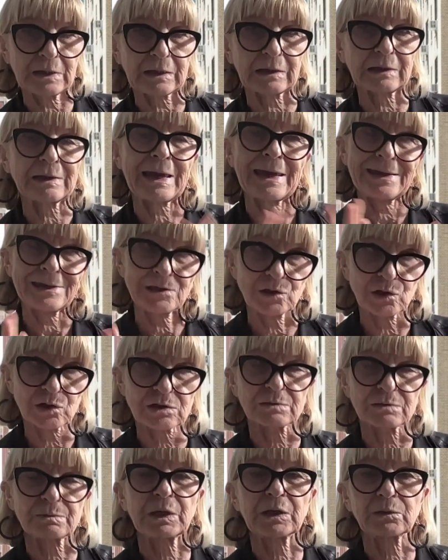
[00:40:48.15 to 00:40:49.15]
Like
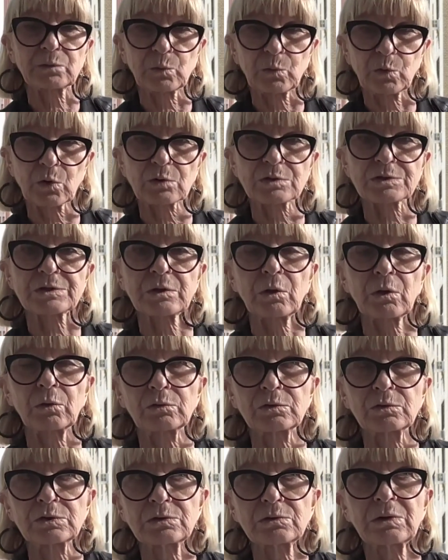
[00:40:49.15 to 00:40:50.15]
ageism at work. So
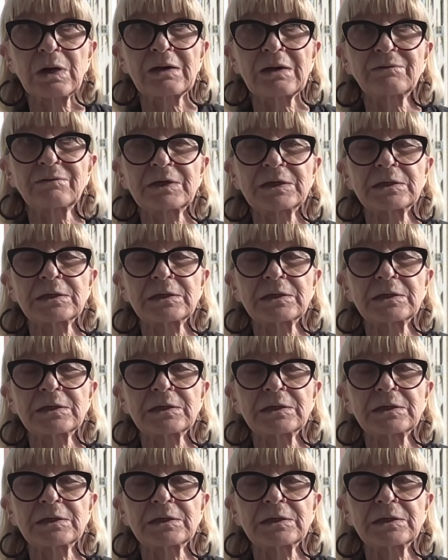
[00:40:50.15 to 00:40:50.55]
do you have